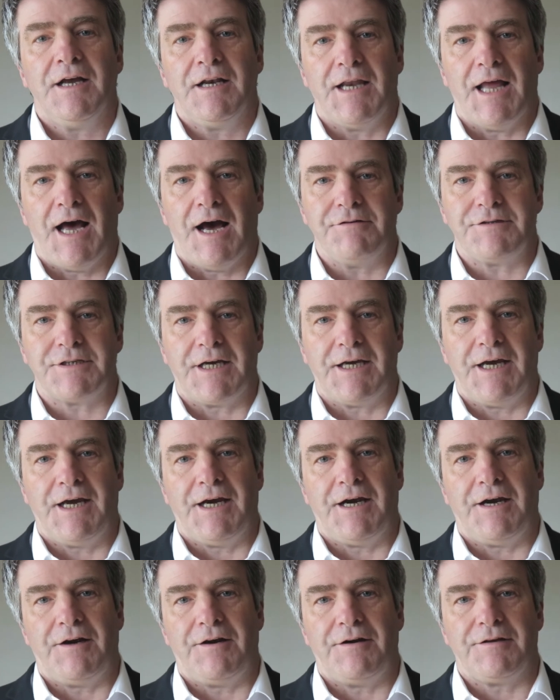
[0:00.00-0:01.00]
Lauda
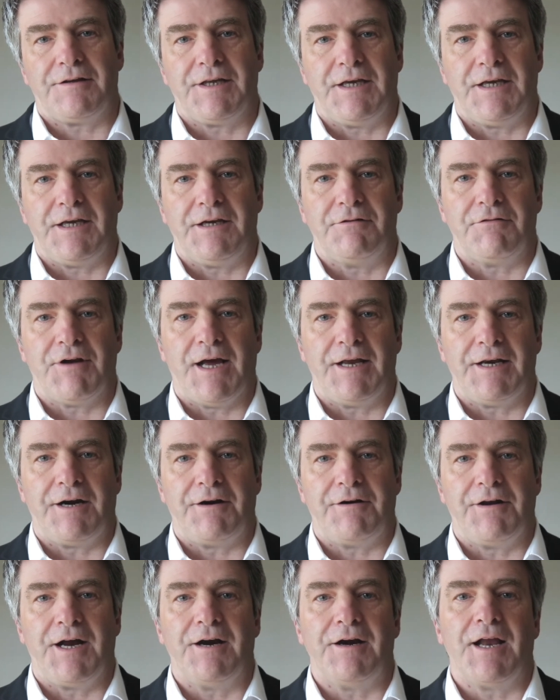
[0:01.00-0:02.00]
Air, the
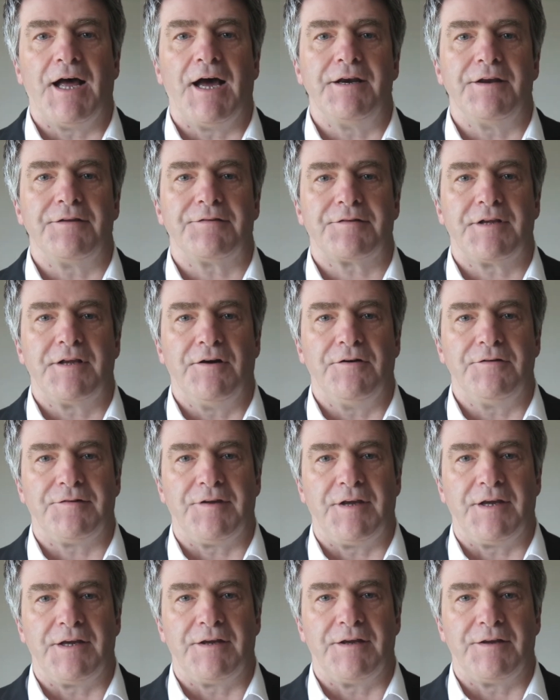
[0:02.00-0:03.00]
Ryanair airline, is
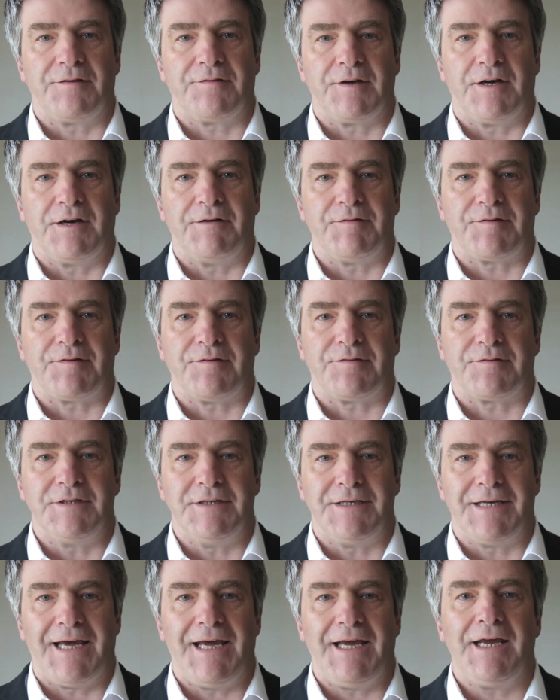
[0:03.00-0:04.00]
closing its services
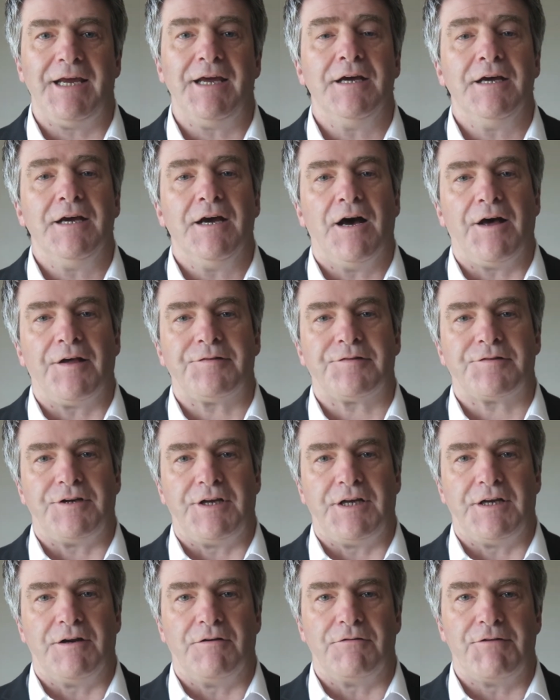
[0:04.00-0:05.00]
today.
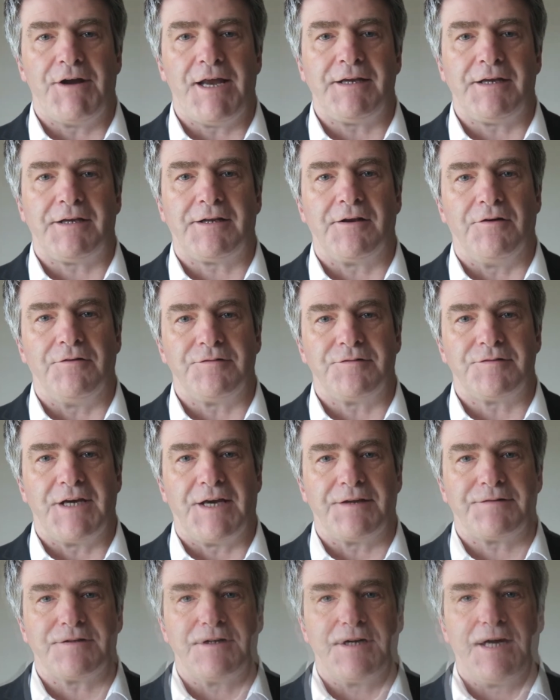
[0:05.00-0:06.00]
Austrian already closed
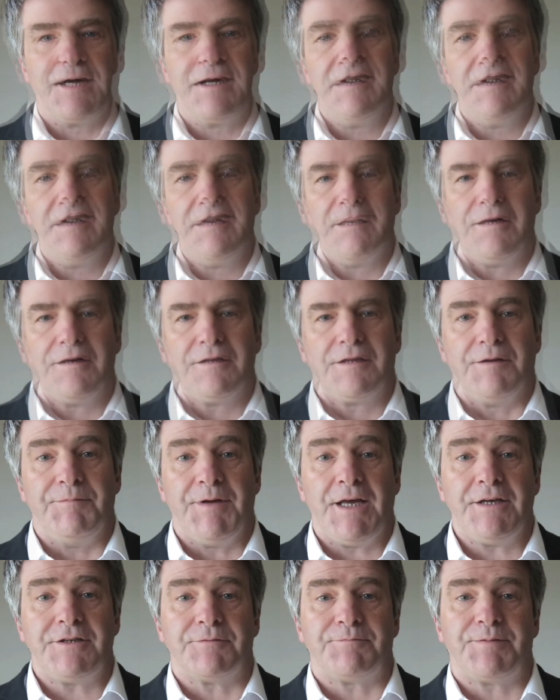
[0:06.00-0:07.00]
yesterday. The
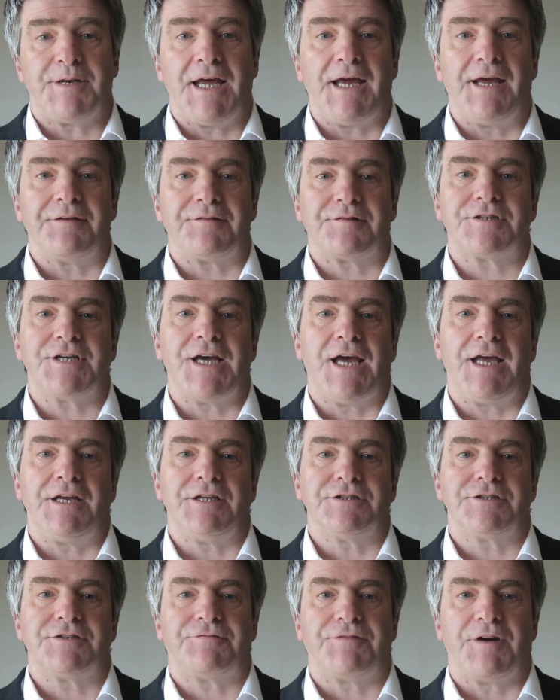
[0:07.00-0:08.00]
major play has
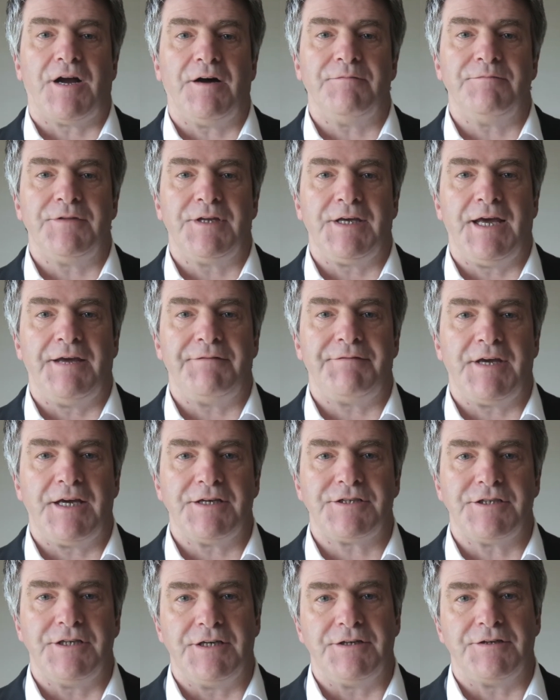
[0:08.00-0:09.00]
changed from the
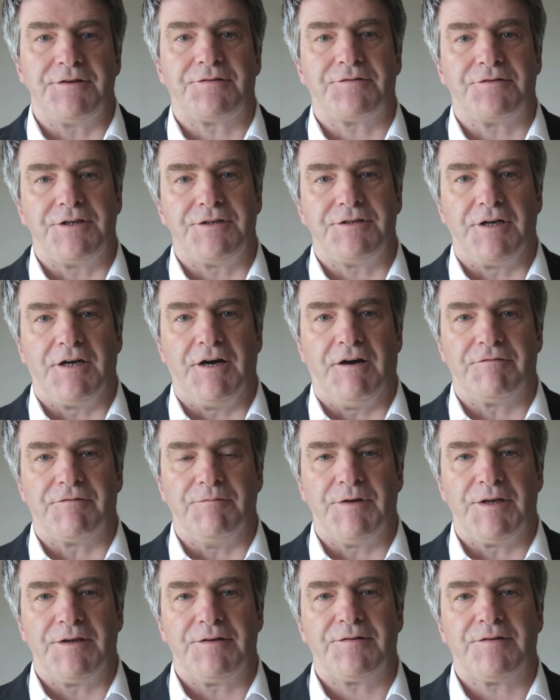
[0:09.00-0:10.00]
aviation industry to
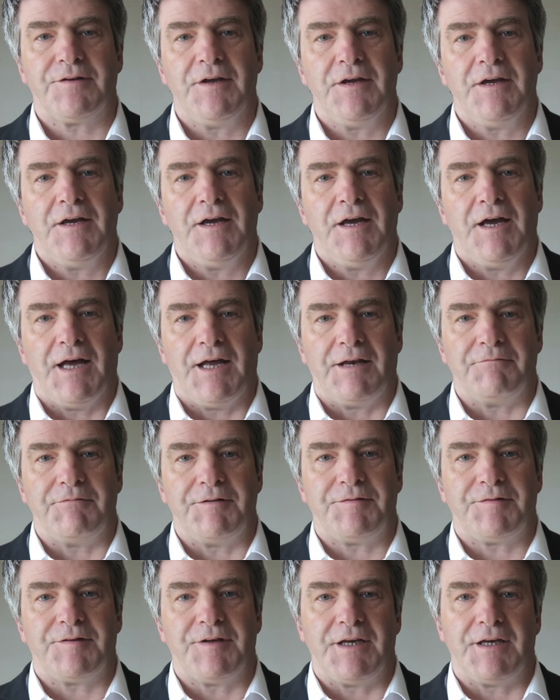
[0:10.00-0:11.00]
governments, and
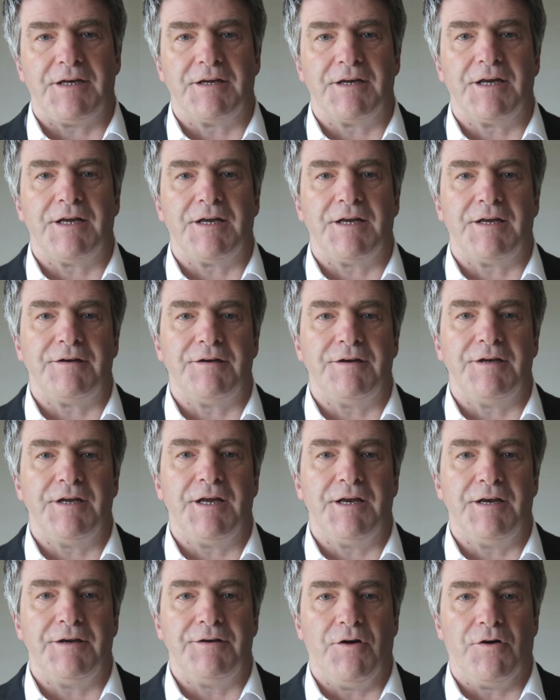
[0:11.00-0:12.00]
we've seen an
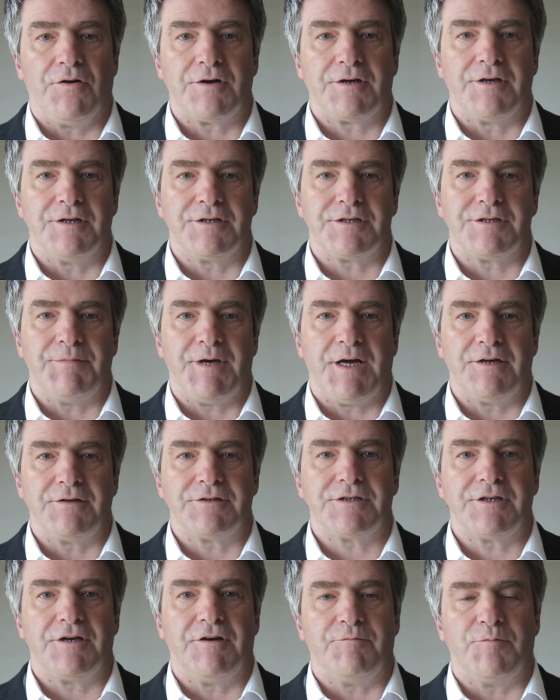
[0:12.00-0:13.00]
inordinate
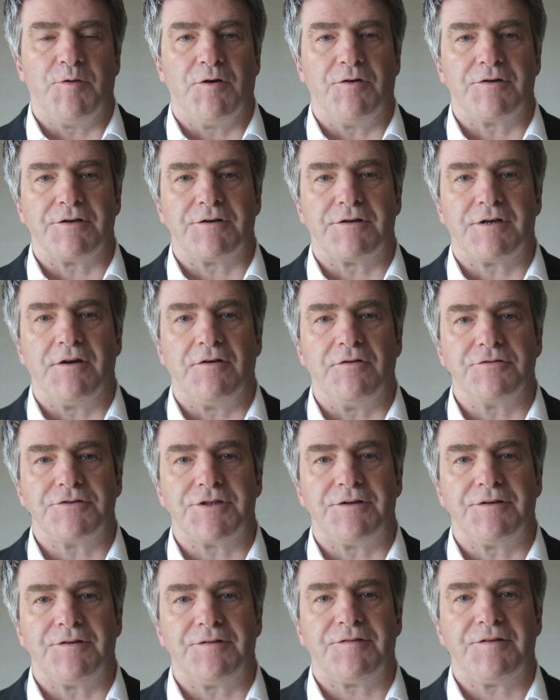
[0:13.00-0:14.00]
amount of border
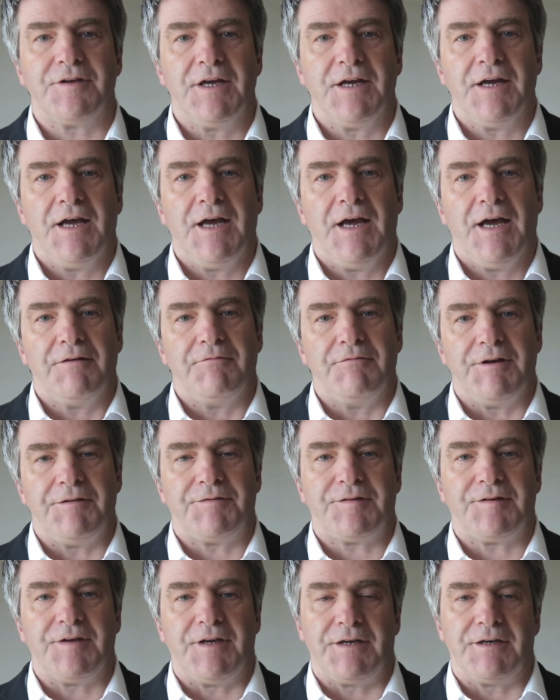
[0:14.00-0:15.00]
closures. We've
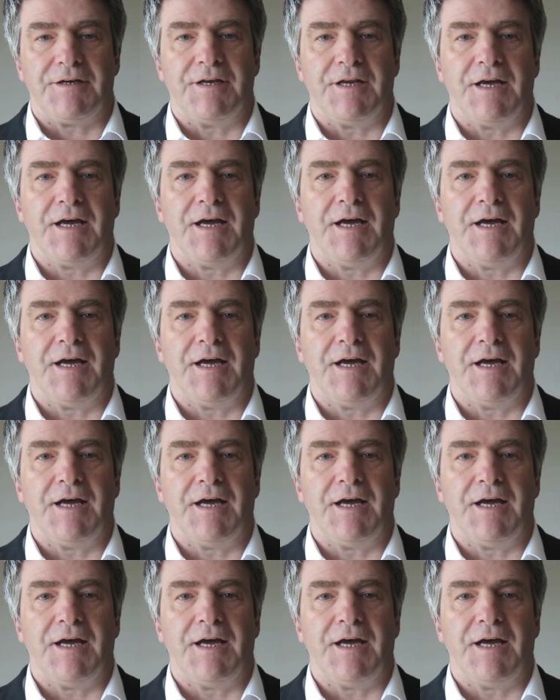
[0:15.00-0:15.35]
seen